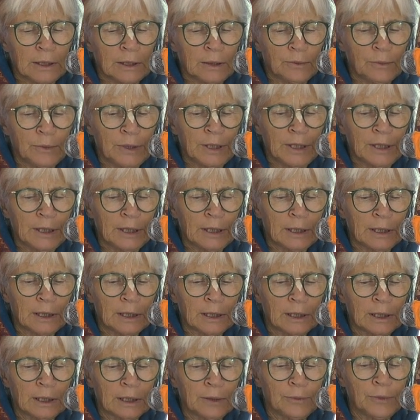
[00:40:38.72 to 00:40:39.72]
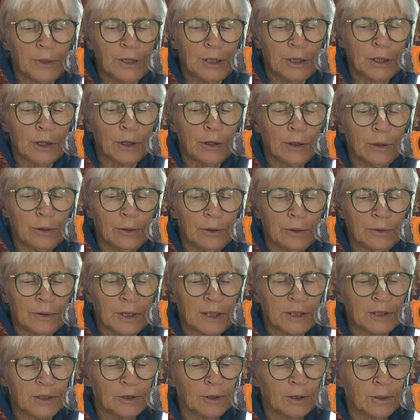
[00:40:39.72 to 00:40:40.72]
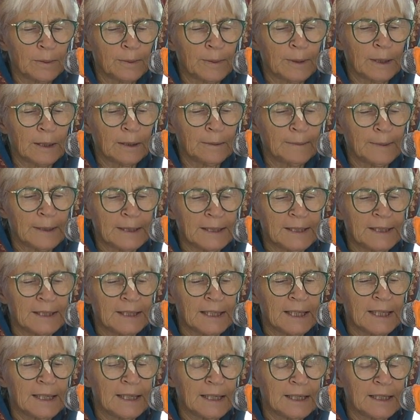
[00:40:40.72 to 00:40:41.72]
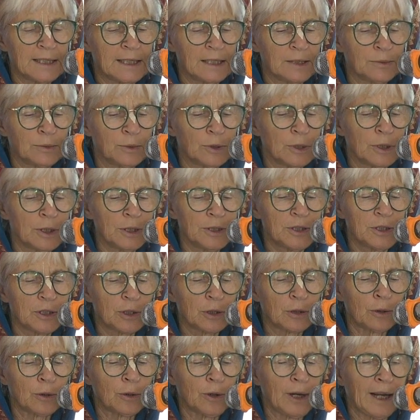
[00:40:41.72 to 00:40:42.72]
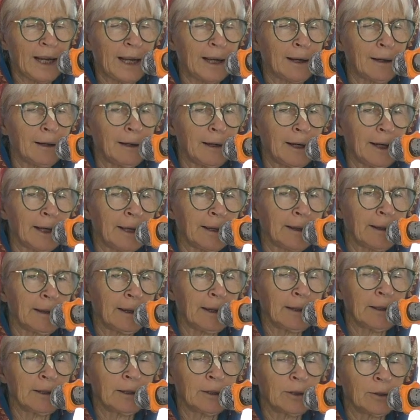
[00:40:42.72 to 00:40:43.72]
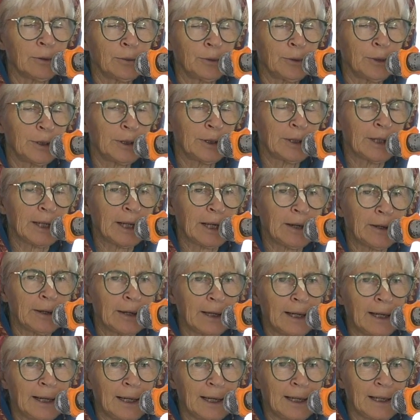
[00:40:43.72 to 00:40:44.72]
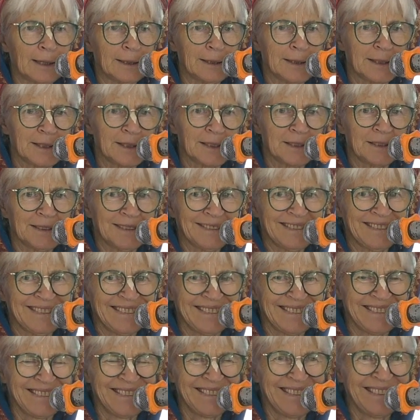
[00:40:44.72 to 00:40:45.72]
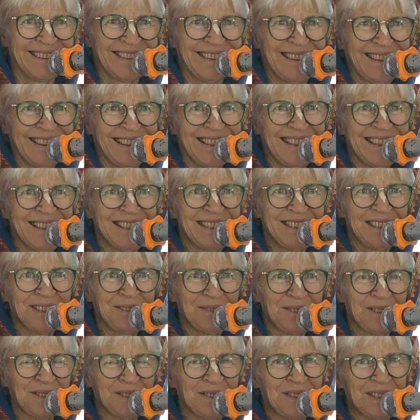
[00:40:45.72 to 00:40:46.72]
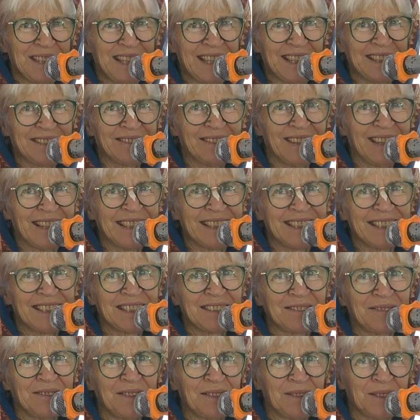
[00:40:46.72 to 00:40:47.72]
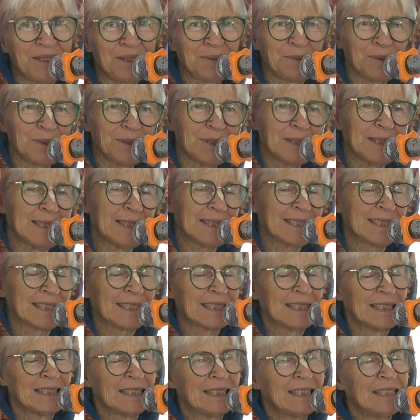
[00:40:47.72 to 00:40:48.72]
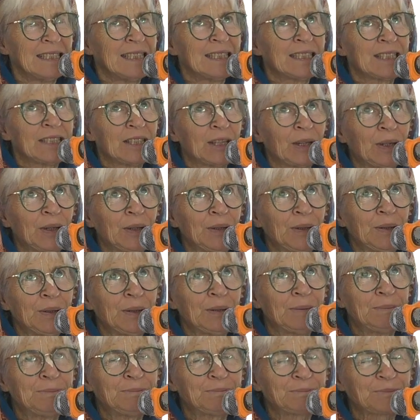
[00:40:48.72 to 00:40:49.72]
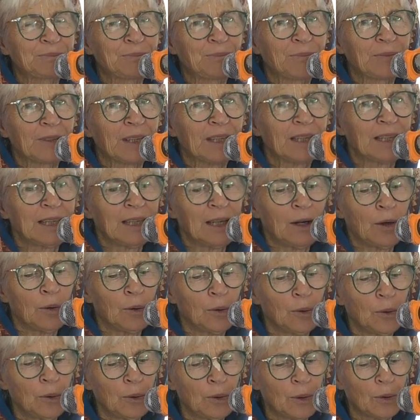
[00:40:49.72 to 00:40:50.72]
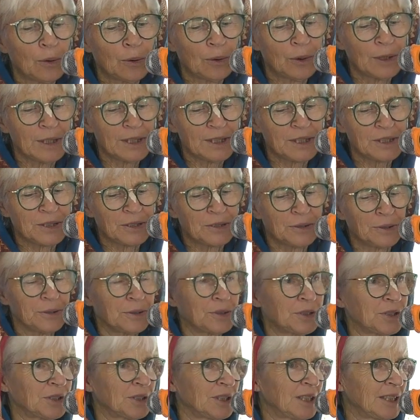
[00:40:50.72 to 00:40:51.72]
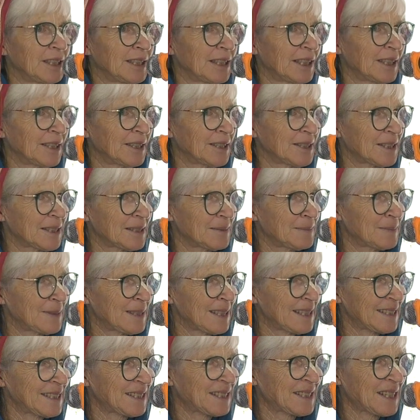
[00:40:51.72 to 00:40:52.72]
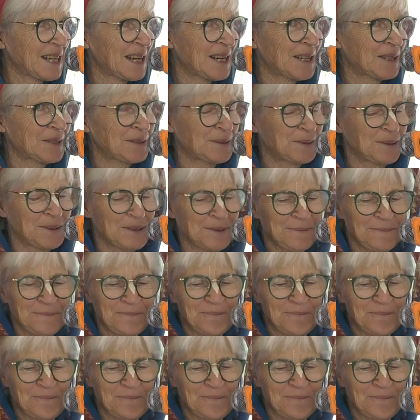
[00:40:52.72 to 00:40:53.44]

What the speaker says: we know that Srila Prabhupada said his words crack like thunder within our hearts. So we should take advantage of those words. So all glories to Srila Narottama Das Thakur,